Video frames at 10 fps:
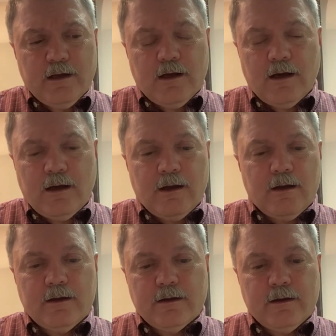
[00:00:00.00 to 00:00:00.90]

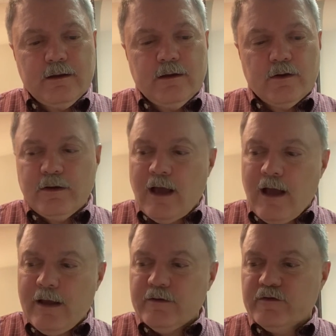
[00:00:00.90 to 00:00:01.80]

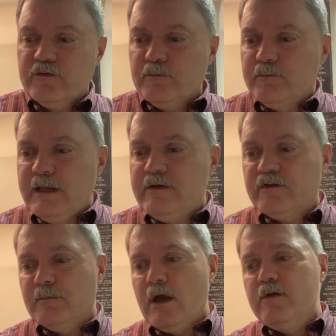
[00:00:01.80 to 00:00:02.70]
God speaks
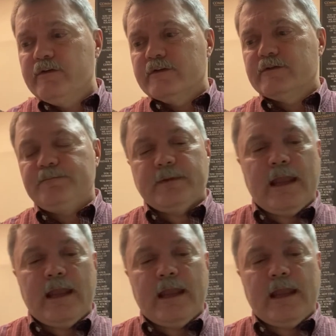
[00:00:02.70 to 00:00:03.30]
to Moses,